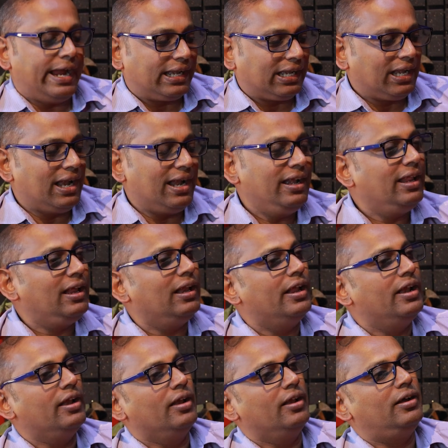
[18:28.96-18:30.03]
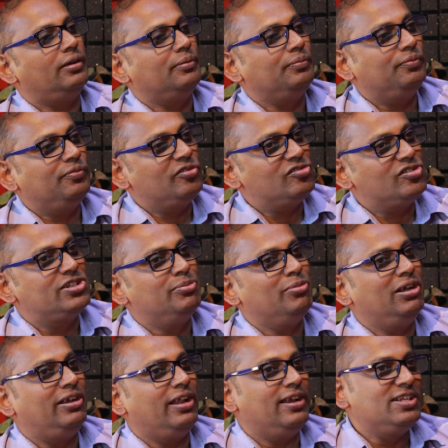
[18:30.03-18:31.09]
Atlantic lenana,
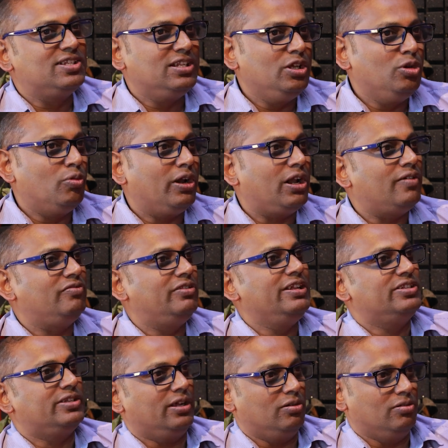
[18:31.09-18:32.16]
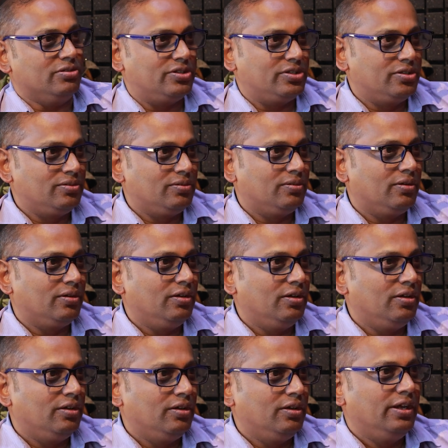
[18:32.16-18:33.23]
simultaneously you might have 3 cyclones.
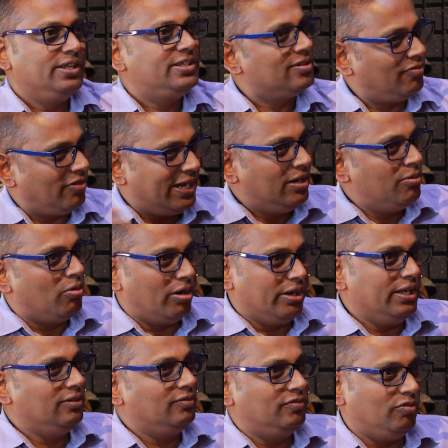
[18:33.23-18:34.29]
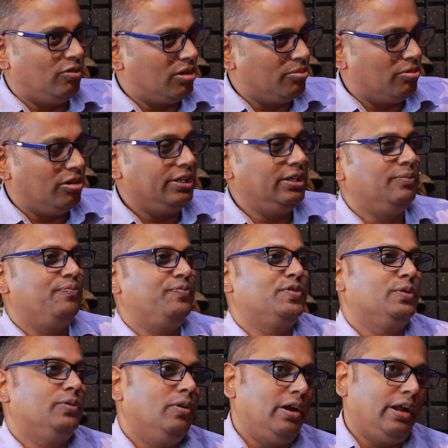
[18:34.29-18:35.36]
It's a wide body, water body.
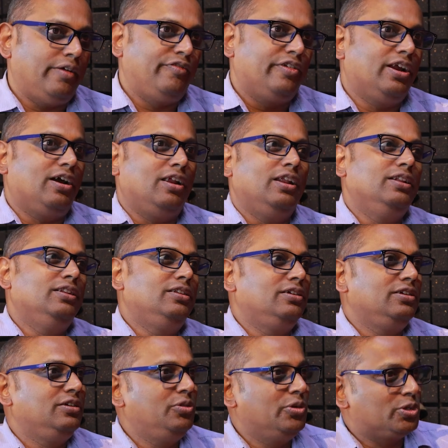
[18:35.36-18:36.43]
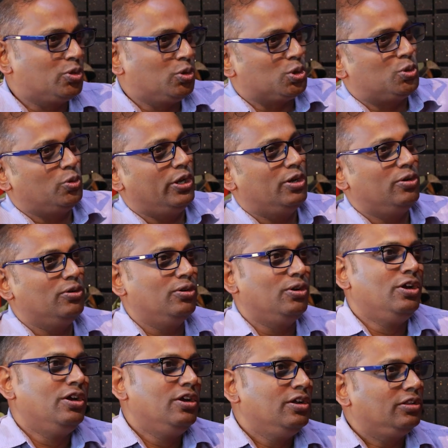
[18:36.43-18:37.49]
So Africa lend US coast varaikum
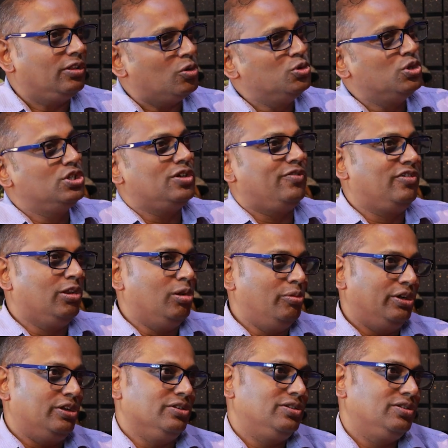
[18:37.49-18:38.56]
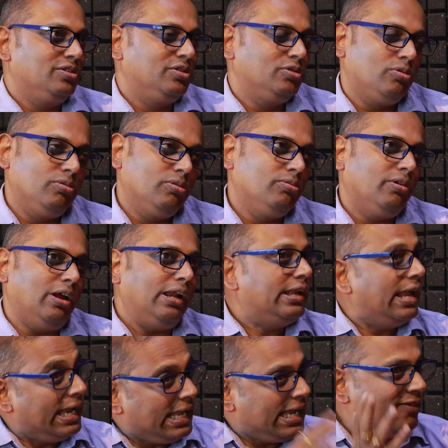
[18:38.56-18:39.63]
thousands of kilometers. So at
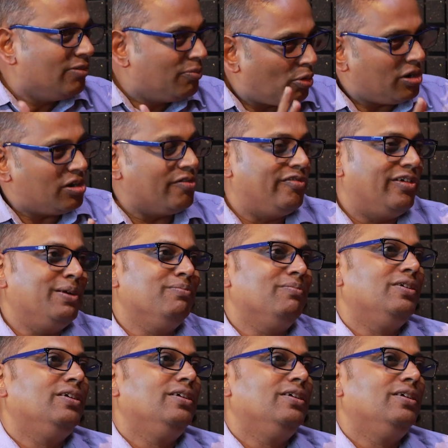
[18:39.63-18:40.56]
any given point of time,